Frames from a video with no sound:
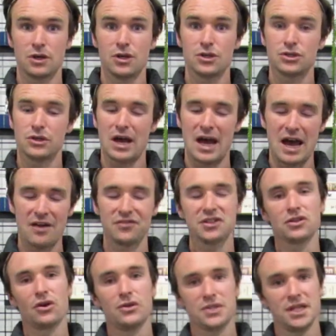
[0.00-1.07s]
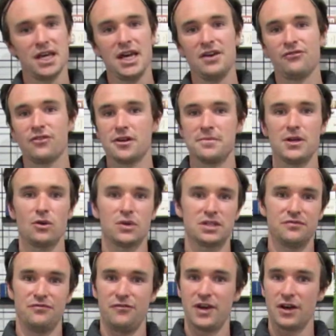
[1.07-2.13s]
So having those at every meal is
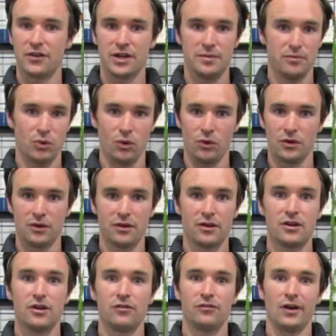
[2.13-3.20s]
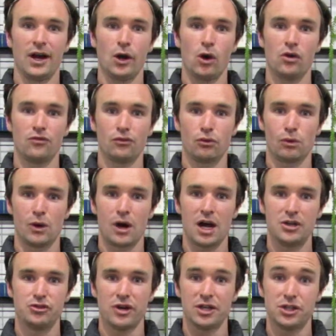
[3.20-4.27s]
very important for our overall
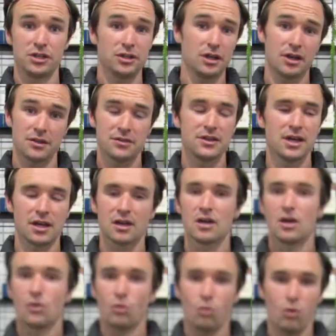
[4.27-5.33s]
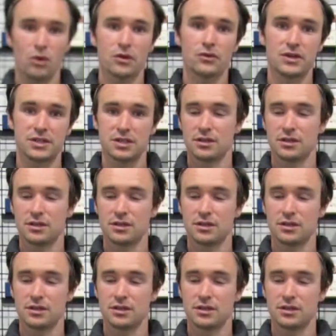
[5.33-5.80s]
hydration. You got to think, water